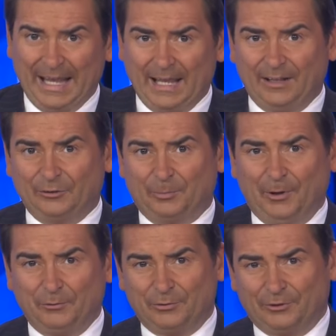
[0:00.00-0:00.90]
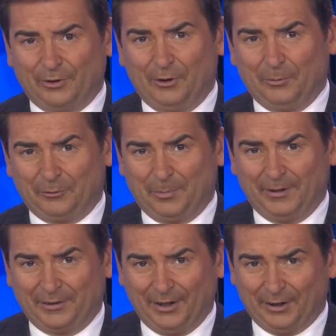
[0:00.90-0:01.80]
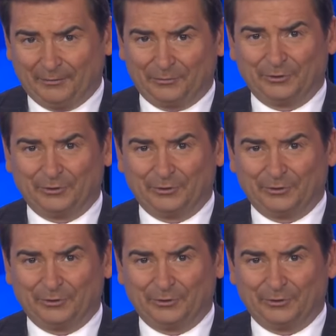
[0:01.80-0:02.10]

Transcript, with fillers: His approach has always been tough.